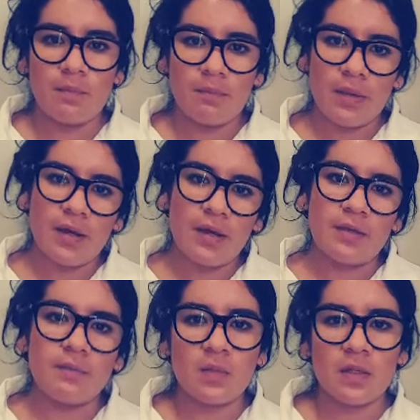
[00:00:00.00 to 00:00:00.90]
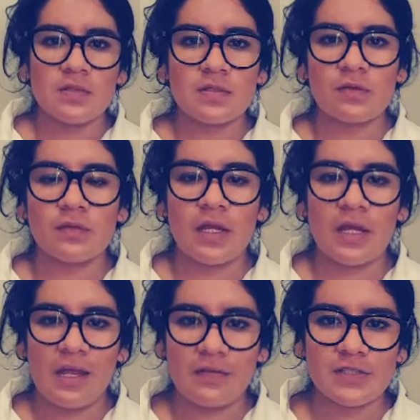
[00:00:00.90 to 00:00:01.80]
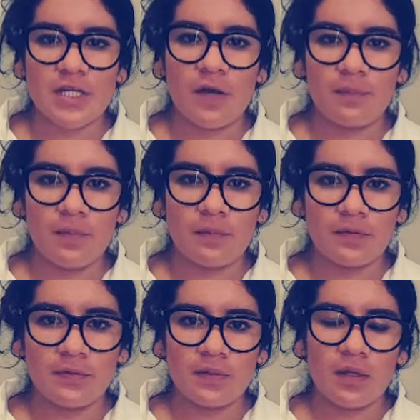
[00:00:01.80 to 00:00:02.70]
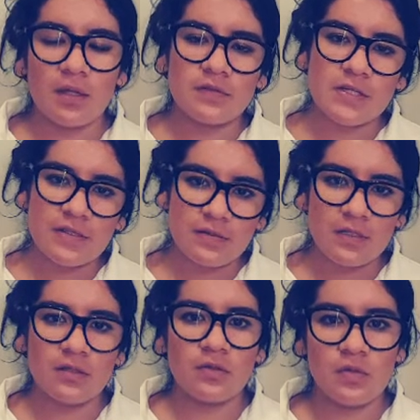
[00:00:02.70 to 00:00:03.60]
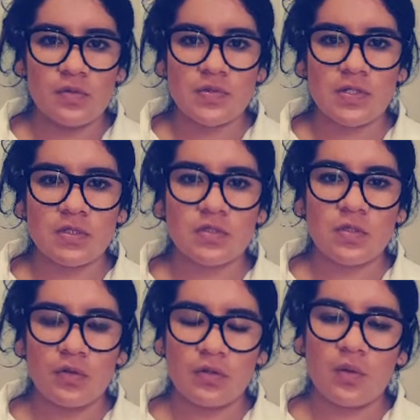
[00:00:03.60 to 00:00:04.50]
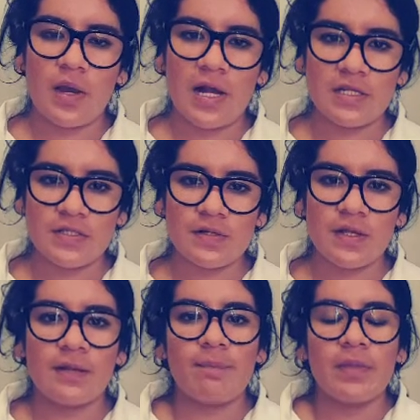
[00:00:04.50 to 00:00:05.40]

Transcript: by means of the entrapment technique using sodium alginate.